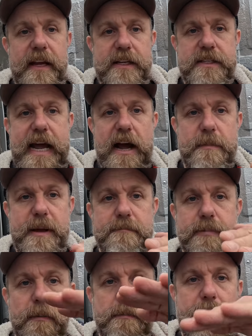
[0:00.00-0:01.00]
It's now a
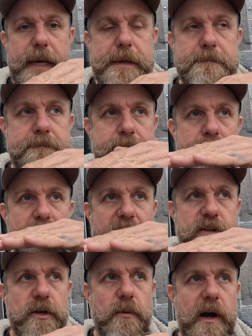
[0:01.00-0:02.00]
bit bumpy.
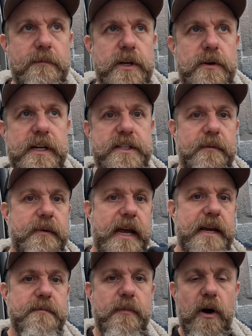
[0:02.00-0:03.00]
So what I'm doing is I'm
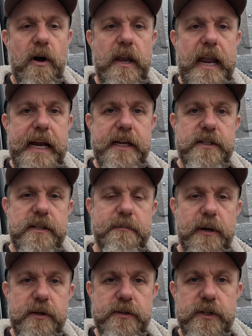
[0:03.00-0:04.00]
laying more layers of the
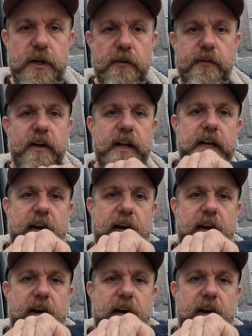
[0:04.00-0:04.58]
blue stuff,